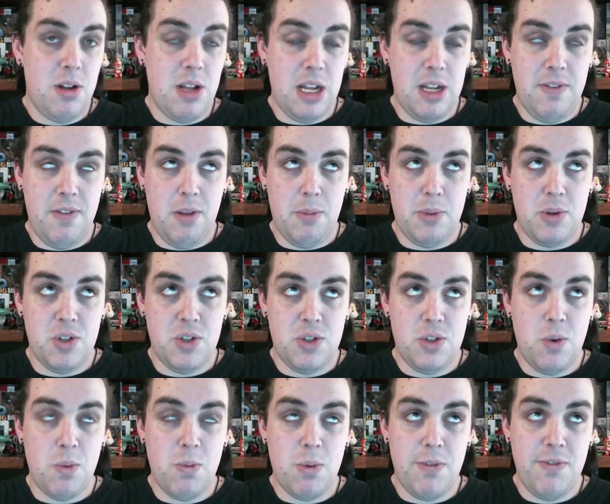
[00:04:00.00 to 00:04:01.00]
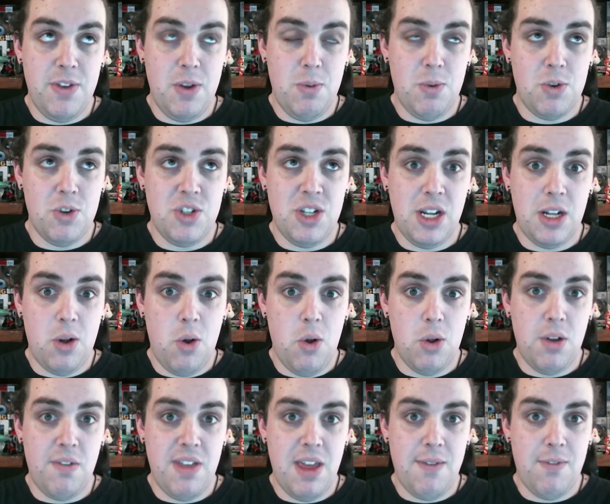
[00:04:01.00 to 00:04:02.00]
not developers, reviewers to get a hold
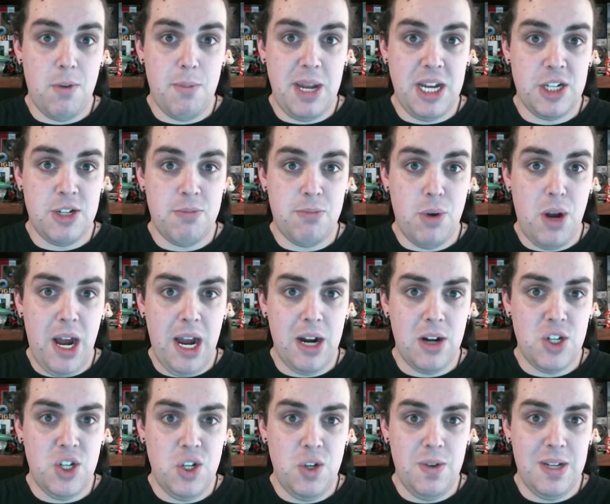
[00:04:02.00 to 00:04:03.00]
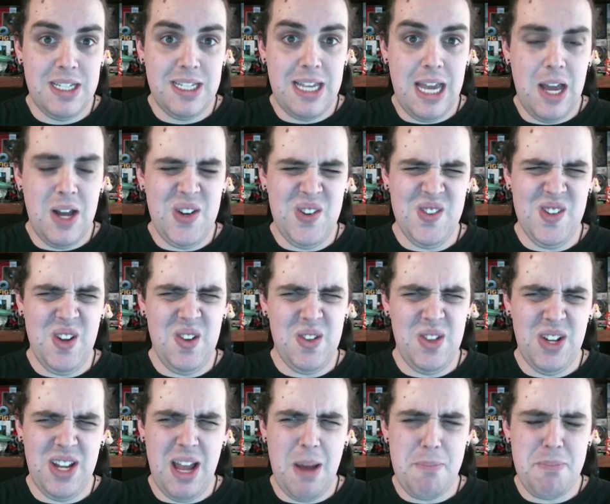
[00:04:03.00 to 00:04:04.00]
of the information prior to and say, oh no,
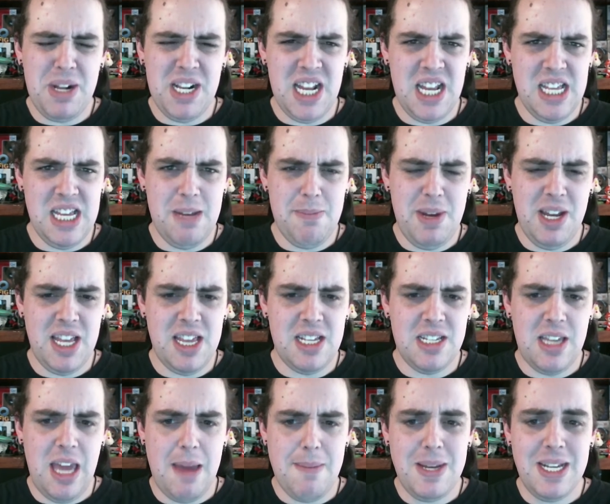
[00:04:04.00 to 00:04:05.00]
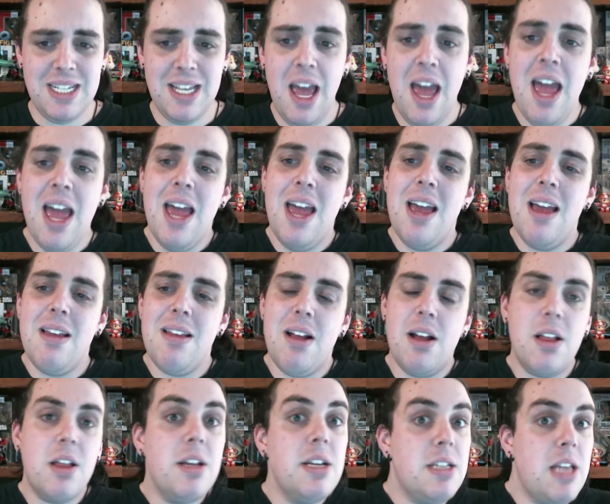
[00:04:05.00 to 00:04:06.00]
look how buggy, buggy this game is.
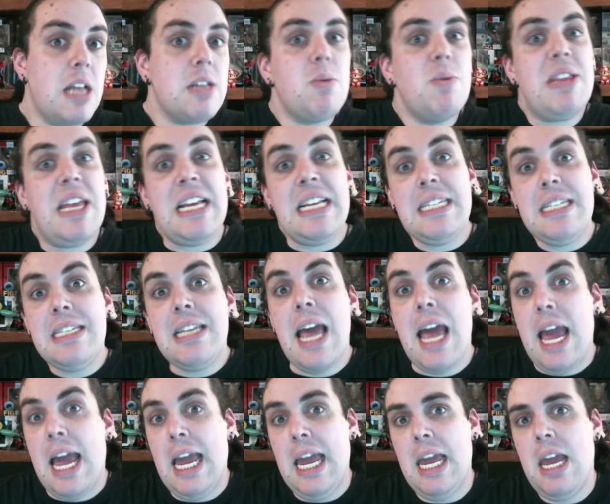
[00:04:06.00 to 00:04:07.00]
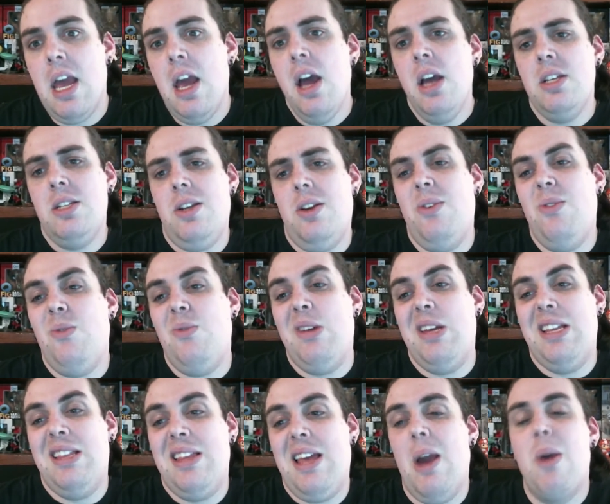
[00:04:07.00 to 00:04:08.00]
At least that's what they say. So
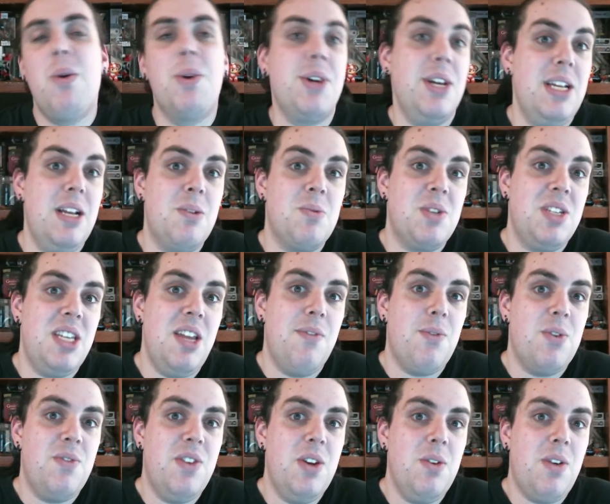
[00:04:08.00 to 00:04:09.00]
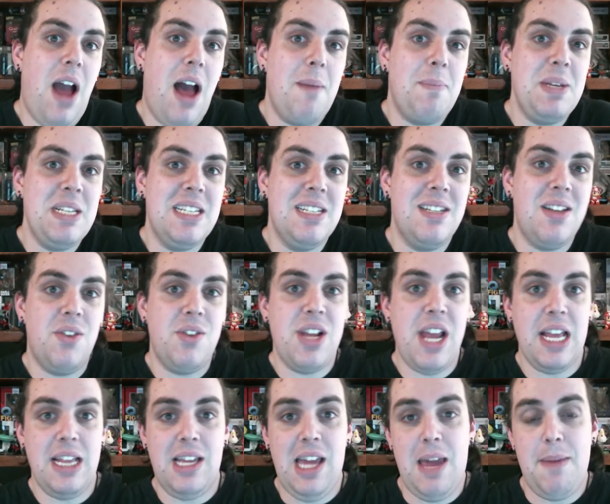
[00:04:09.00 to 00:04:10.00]
it really didn't receive review copies until the day
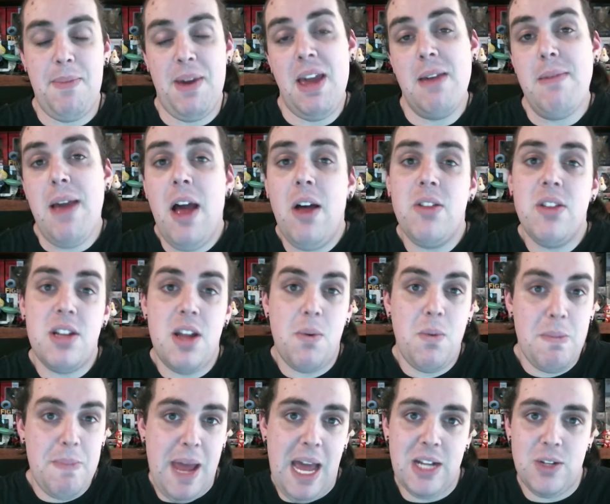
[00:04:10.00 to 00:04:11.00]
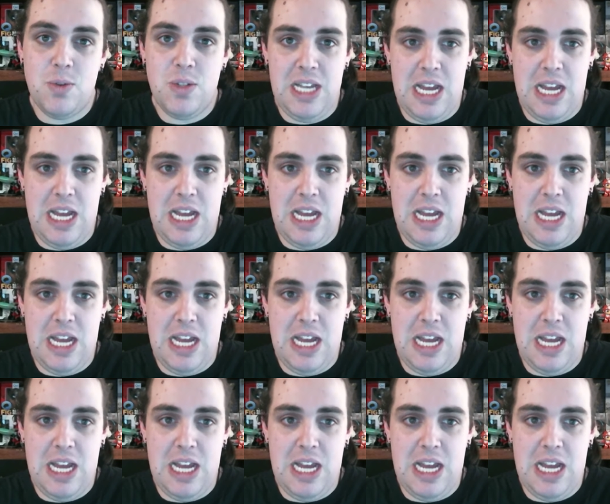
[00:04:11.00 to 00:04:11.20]
the game came out, the day one patch was